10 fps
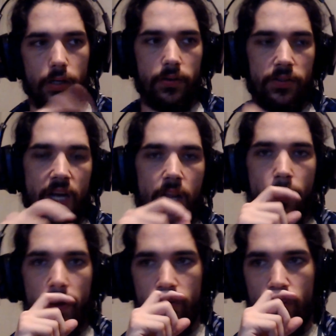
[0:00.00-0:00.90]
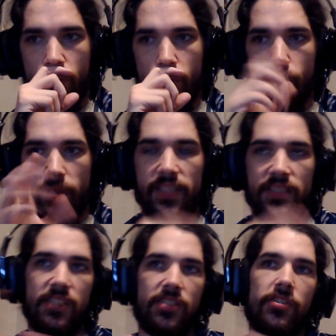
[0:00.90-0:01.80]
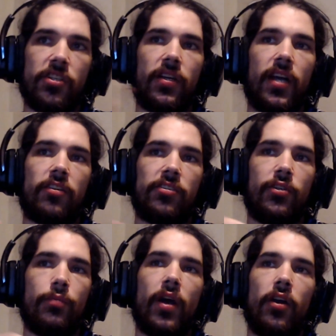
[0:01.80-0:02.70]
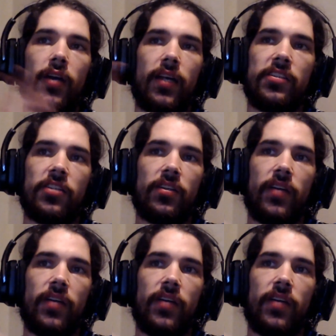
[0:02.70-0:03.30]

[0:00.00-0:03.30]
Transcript: there's elemental weaknesses, so certain characters do better against certain